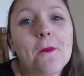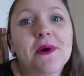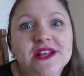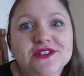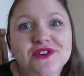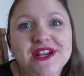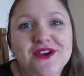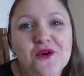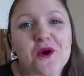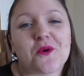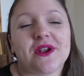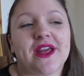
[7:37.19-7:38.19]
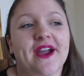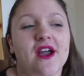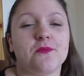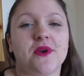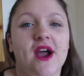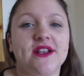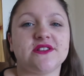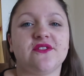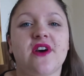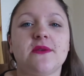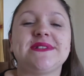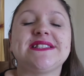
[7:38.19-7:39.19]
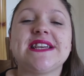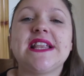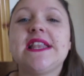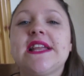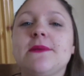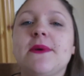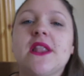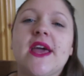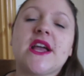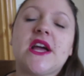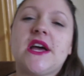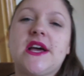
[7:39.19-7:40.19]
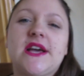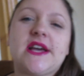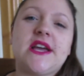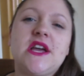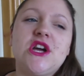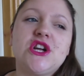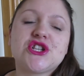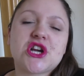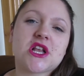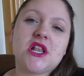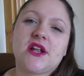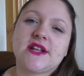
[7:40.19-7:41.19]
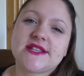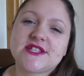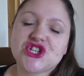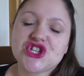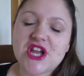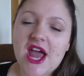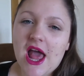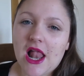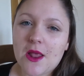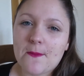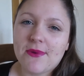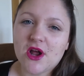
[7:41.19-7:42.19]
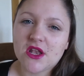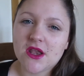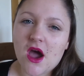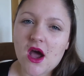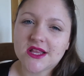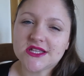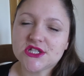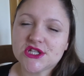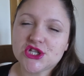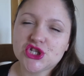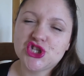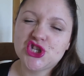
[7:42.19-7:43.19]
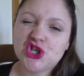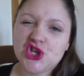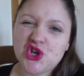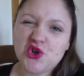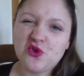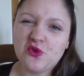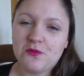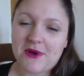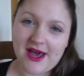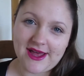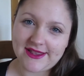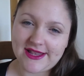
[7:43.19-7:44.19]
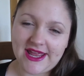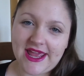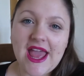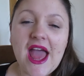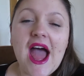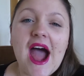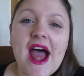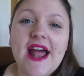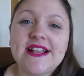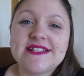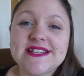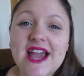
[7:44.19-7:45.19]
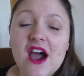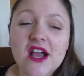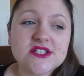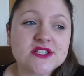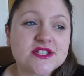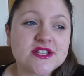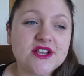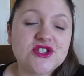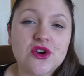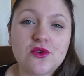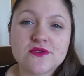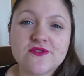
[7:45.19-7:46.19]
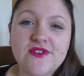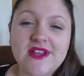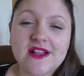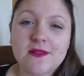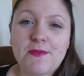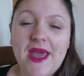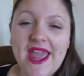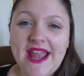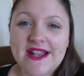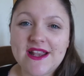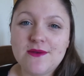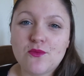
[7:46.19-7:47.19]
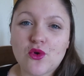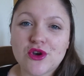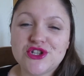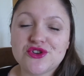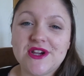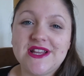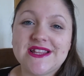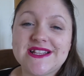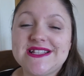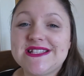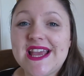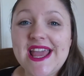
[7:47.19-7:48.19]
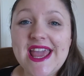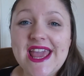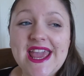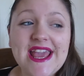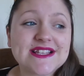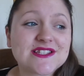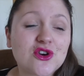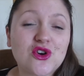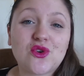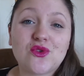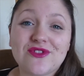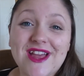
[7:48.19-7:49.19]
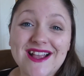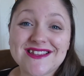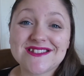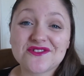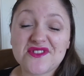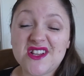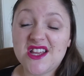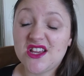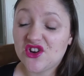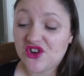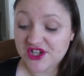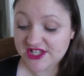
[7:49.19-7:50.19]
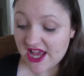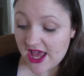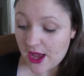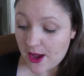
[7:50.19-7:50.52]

but it's really awkward. Like I'm kind of, I'm still a little bit like a turtle on its shell, but not too badly and yeah I just I don't feel pain anymore during the day so that's really good